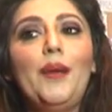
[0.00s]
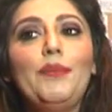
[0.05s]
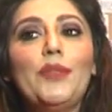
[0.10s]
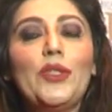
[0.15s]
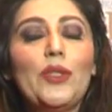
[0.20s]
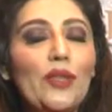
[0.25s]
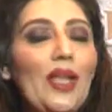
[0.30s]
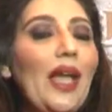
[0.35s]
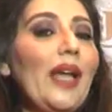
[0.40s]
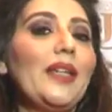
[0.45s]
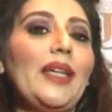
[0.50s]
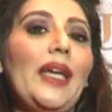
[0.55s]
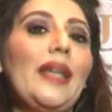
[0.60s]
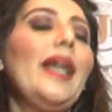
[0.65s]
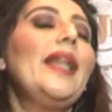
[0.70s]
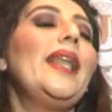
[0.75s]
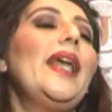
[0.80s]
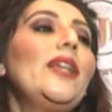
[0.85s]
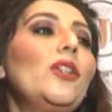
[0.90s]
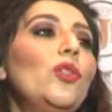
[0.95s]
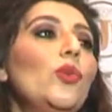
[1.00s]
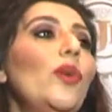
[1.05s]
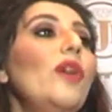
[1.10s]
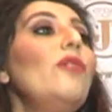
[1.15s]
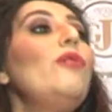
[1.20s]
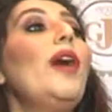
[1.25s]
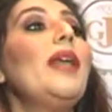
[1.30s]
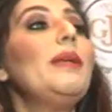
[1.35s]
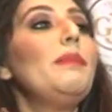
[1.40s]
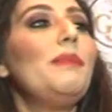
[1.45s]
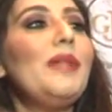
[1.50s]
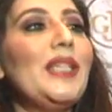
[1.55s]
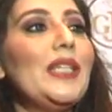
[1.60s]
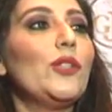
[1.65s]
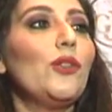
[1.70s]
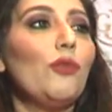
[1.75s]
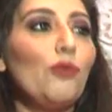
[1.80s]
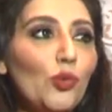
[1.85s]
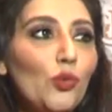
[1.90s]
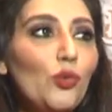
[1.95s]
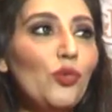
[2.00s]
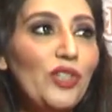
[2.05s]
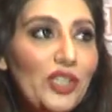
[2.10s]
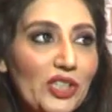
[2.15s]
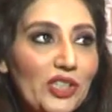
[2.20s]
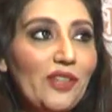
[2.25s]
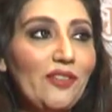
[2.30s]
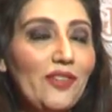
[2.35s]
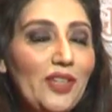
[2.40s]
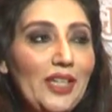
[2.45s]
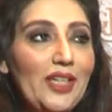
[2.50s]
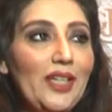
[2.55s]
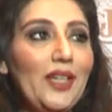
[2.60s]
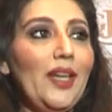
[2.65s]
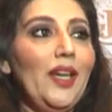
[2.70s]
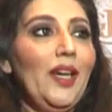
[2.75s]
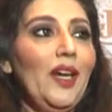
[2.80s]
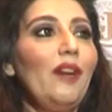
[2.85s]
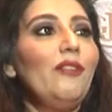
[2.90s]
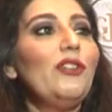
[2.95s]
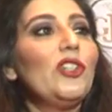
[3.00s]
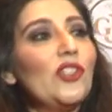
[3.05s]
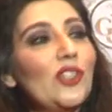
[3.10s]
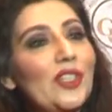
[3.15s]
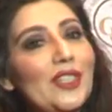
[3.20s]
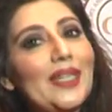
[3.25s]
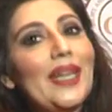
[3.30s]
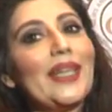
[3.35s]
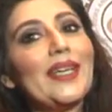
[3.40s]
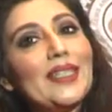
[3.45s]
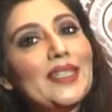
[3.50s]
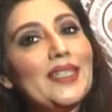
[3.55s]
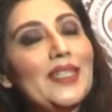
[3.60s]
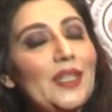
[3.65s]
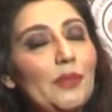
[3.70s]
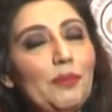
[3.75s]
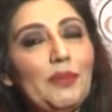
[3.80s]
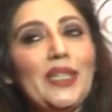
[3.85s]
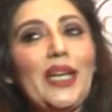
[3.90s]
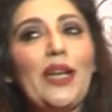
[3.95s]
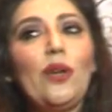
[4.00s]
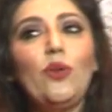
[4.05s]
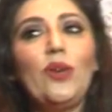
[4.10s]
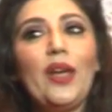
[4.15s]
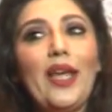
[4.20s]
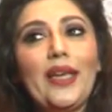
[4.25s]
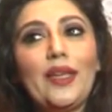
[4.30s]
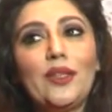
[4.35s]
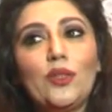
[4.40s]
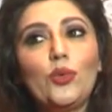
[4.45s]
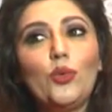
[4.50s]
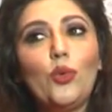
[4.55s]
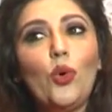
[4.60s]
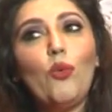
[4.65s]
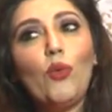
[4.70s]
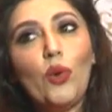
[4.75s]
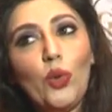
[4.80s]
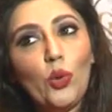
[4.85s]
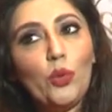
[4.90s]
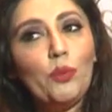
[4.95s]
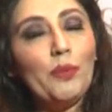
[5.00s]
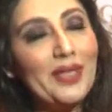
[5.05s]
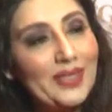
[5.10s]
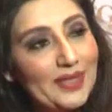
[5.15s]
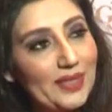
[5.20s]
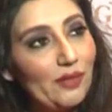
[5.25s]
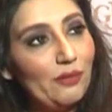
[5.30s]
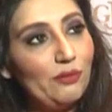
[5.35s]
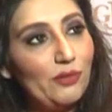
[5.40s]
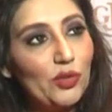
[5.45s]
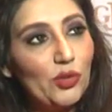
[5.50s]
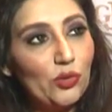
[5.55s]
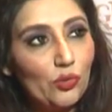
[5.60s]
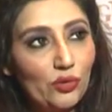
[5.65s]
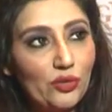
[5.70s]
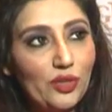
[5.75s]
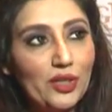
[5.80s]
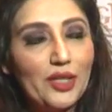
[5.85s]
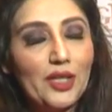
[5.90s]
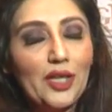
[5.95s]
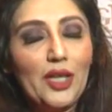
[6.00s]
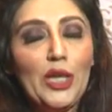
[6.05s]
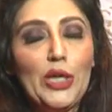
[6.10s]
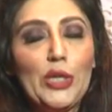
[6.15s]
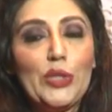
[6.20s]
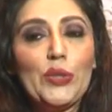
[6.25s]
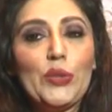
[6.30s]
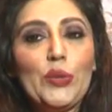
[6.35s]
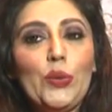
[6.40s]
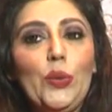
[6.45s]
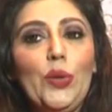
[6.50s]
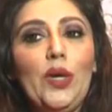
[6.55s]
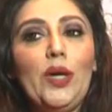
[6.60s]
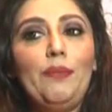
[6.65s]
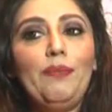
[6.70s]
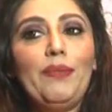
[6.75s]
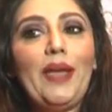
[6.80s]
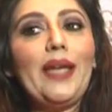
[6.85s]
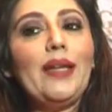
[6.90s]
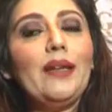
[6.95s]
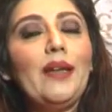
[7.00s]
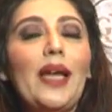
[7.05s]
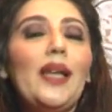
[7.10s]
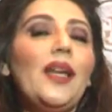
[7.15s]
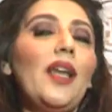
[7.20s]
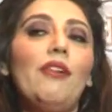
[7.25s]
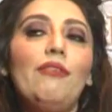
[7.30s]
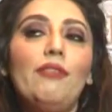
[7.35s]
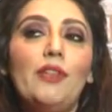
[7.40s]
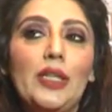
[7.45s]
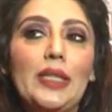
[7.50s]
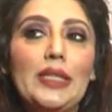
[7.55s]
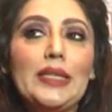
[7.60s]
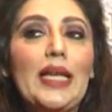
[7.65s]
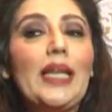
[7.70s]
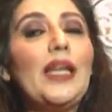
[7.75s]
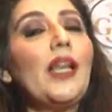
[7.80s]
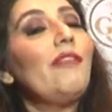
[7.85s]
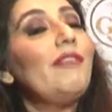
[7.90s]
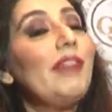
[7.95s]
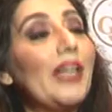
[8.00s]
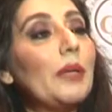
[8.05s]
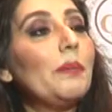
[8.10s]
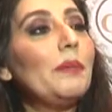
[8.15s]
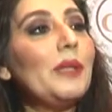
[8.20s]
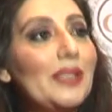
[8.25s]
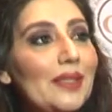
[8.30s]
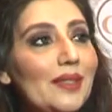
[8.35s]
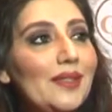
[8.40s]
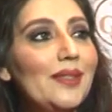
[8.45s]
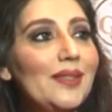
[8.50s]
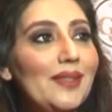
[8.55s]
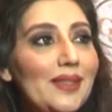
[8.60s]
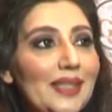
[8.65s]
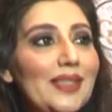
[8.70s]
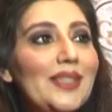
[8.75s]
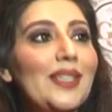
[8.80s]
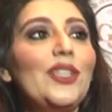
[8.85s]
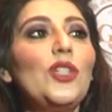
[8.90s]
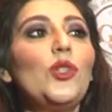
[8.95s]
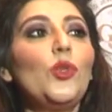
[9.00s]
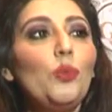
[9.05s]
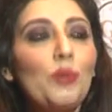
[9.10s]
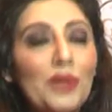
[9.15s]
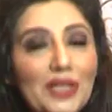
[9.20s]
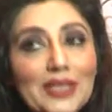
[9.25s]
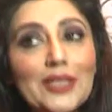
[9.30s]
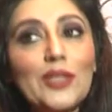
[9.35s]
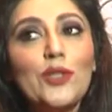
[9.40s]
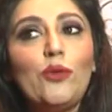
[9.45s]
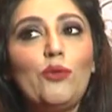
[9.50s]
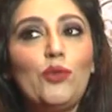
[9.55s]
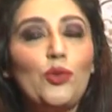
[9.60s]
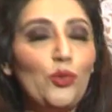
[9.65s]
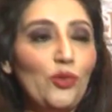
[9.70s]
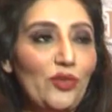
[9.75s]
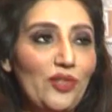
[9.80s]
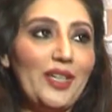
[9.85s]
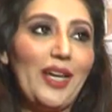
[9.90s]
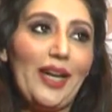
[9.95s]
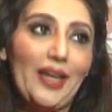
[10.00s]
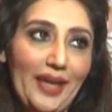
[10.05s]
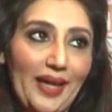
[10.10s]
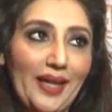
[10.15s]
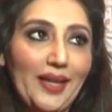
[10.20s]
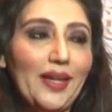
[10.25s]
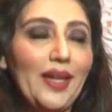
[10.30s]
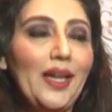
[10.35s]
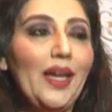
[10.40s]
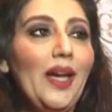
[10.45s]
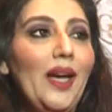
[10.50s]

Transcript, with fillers: So that, and I like to wear one piece of jewellery generally, which is like a statement. I don't like to overload myself with jewellery. So I love rings, I love neck pieces. These are the two pieces of jewellery I like.